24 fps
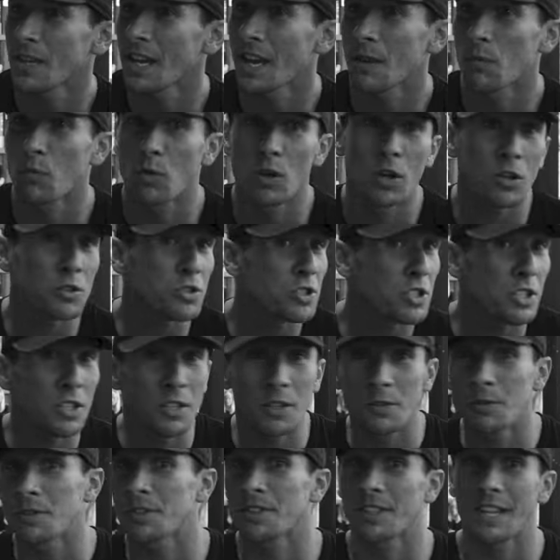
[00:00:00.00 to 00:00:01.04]
You had Welshie,
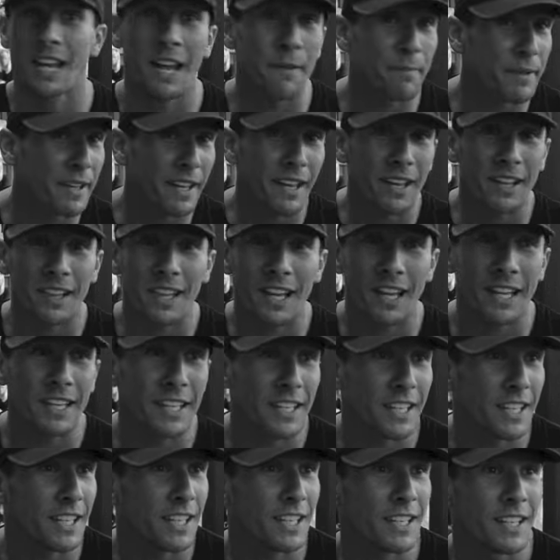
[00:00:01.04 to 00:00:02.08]
who was a
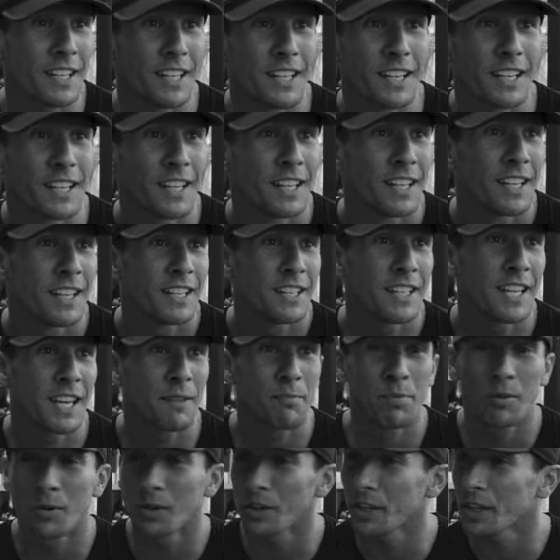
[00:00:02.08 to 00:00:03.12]
happy-go-lucky. You
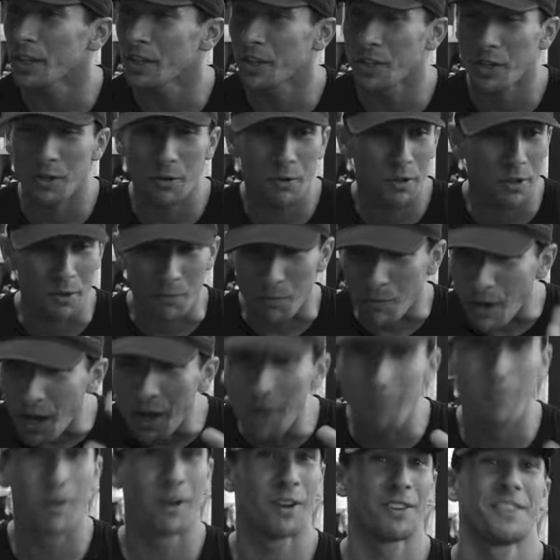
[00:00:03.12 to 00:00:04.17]
had Paulie Curie, the
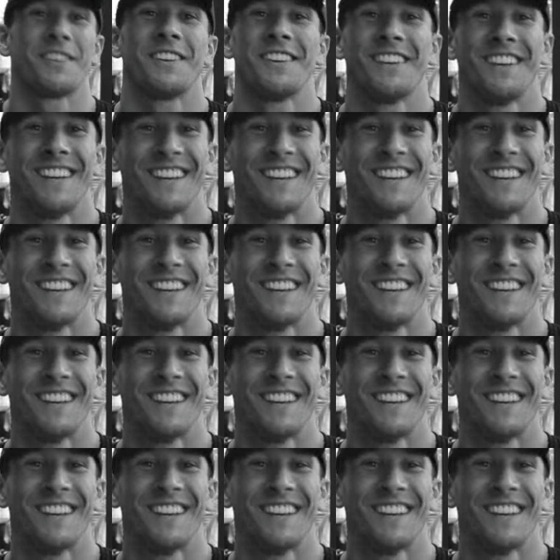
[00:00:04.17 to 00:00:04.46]
robot.